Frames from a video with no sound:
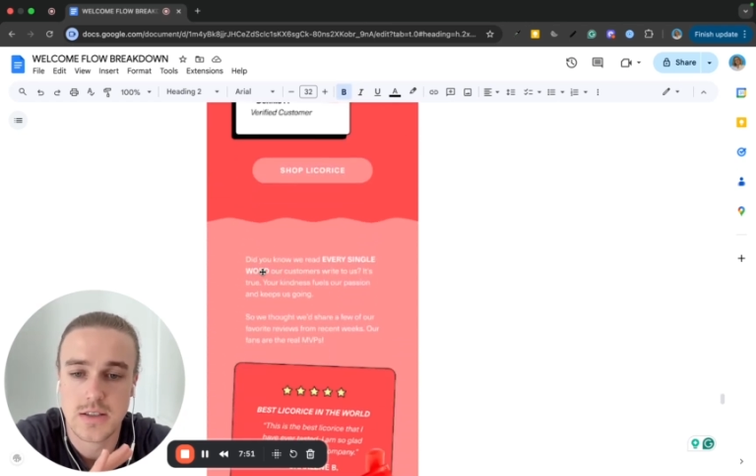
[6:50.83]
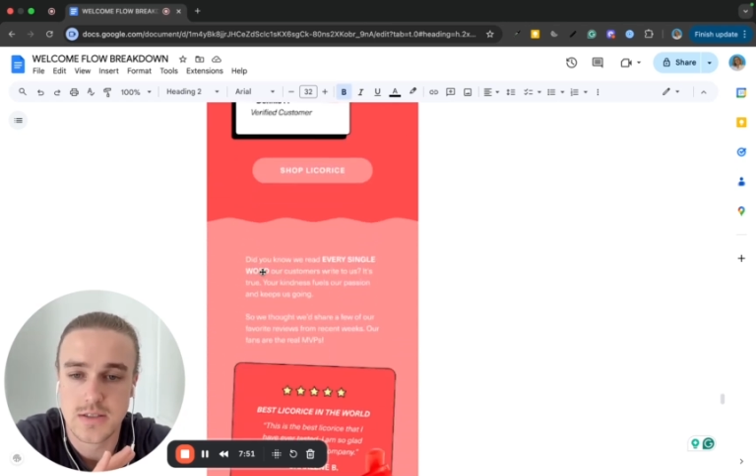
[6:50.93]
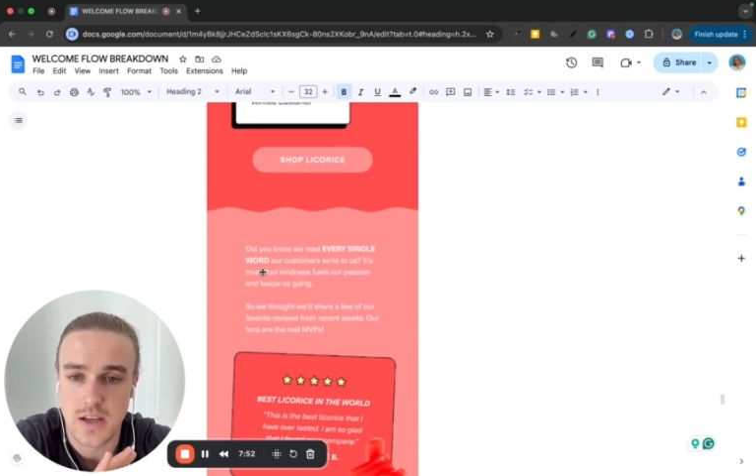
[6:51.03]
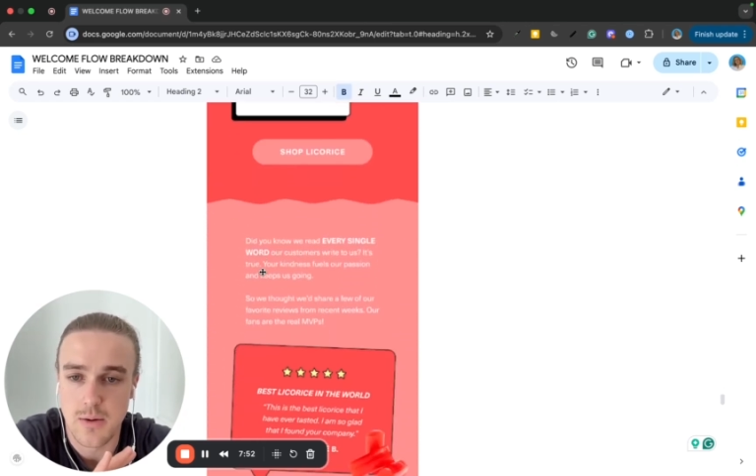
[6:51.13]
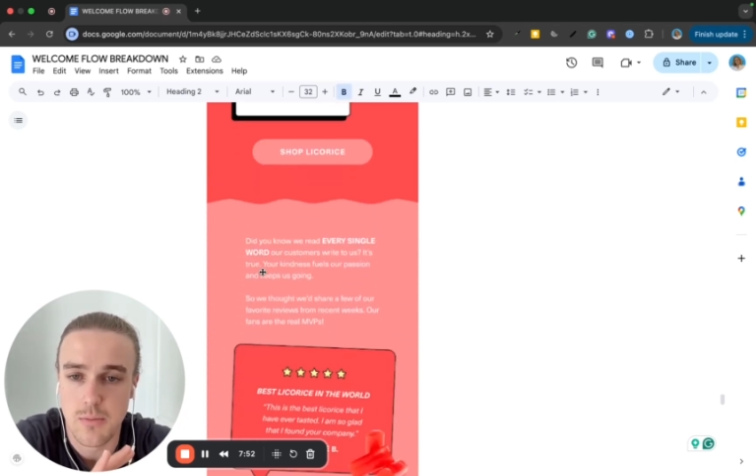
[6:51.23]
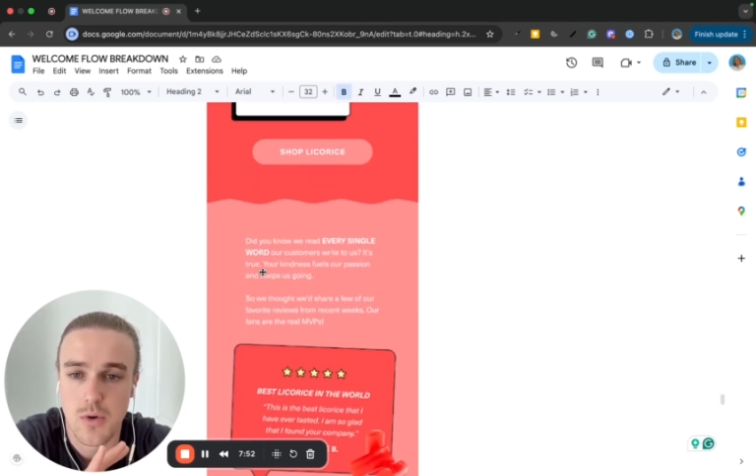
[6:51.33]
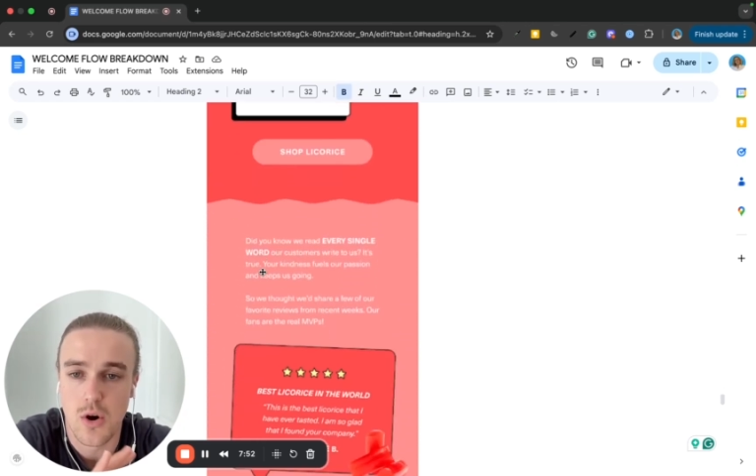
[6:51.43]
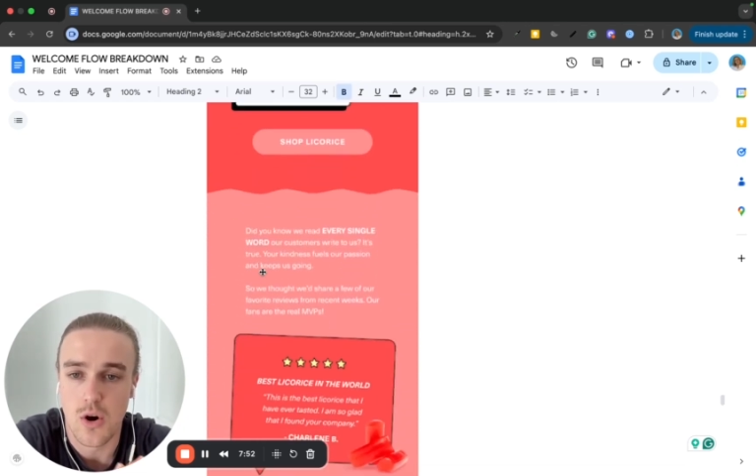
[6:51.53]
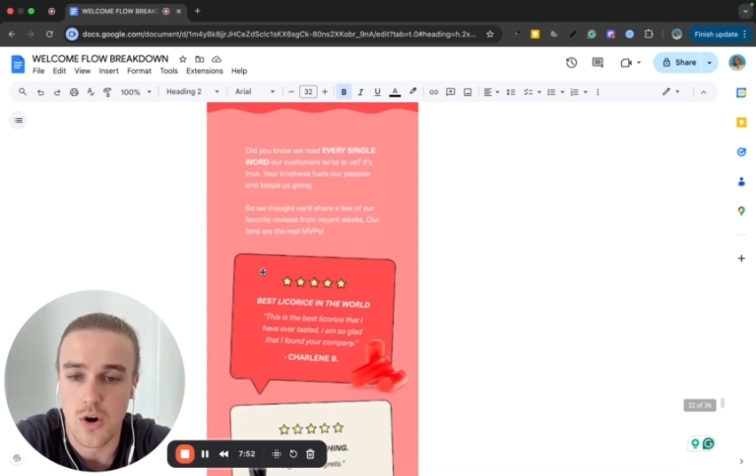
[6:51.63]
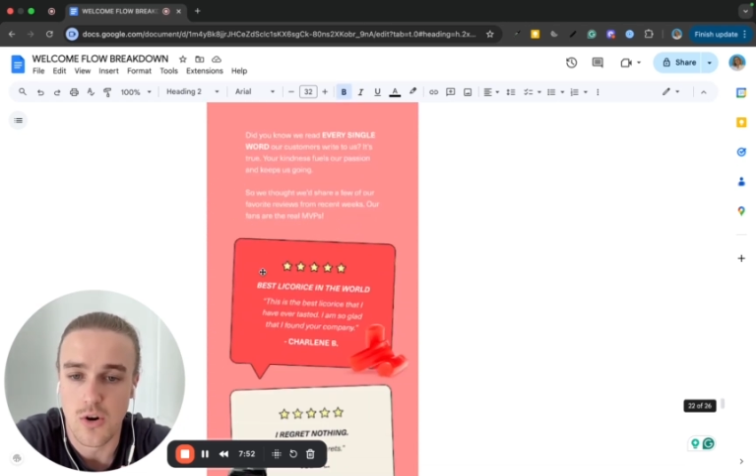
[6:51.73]
some
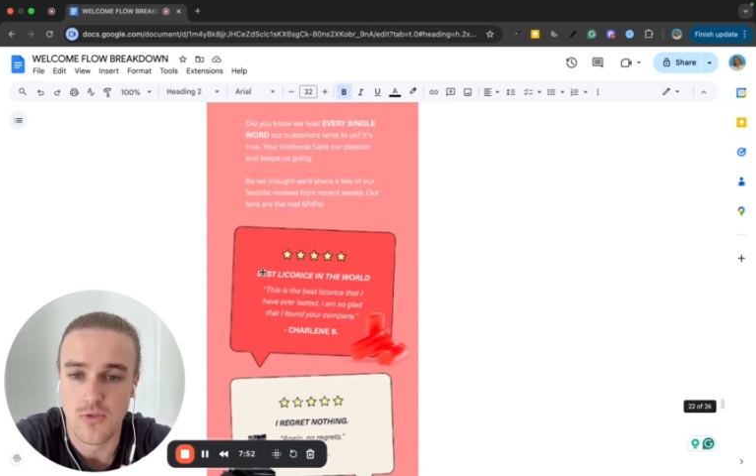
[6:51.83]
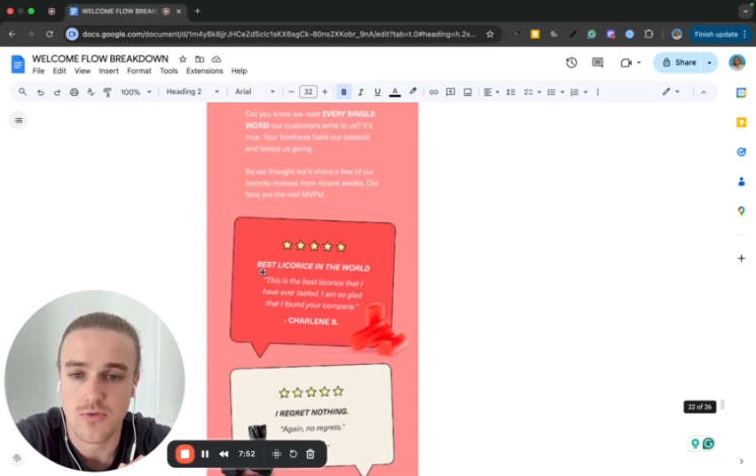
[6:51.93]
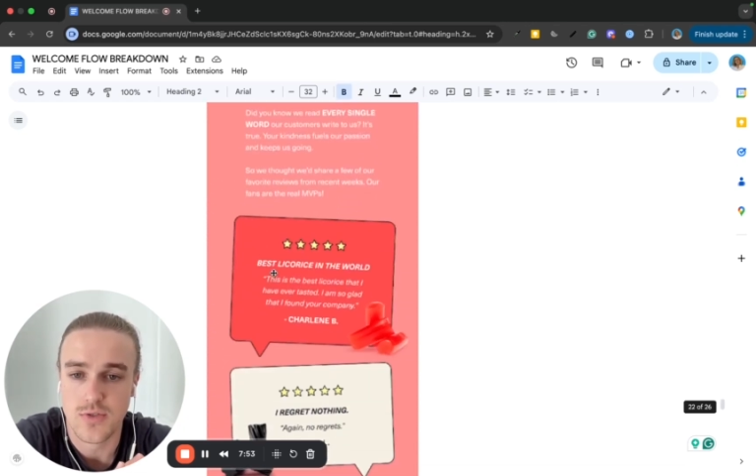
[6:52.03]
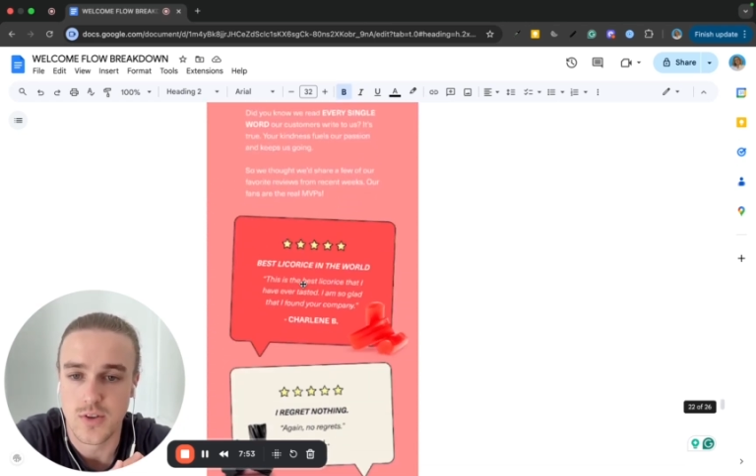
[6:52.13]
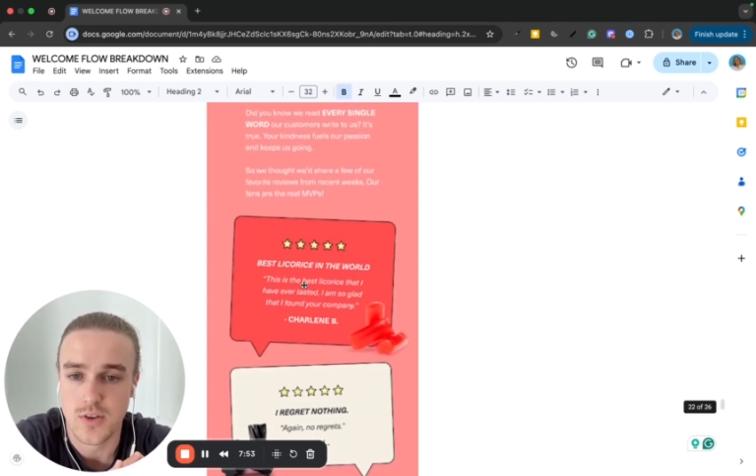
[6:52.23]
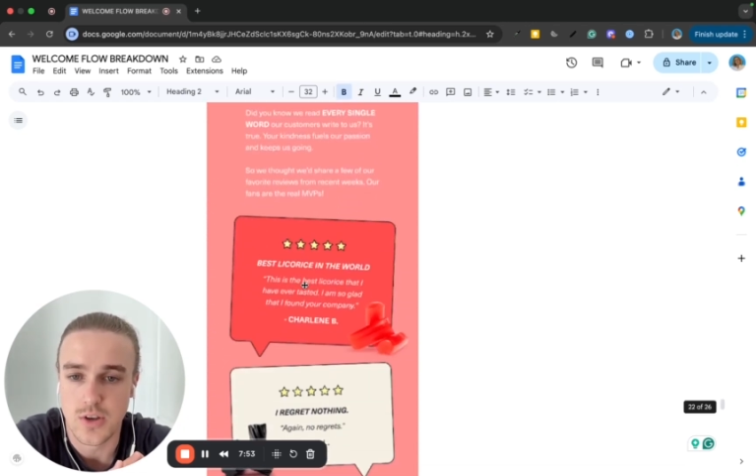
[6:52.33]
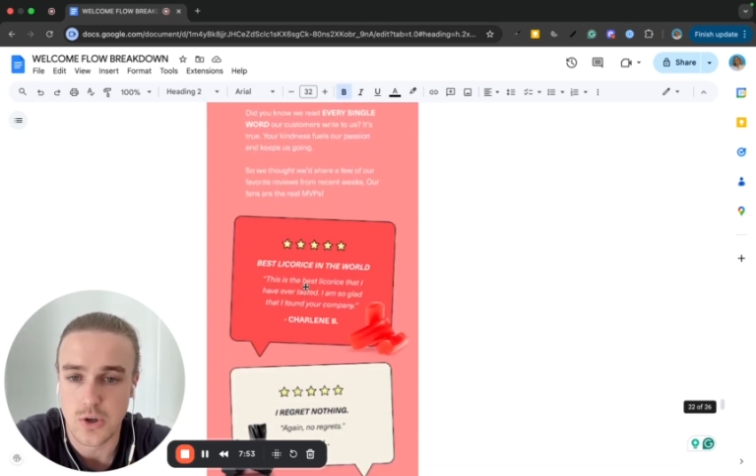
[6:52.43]
of the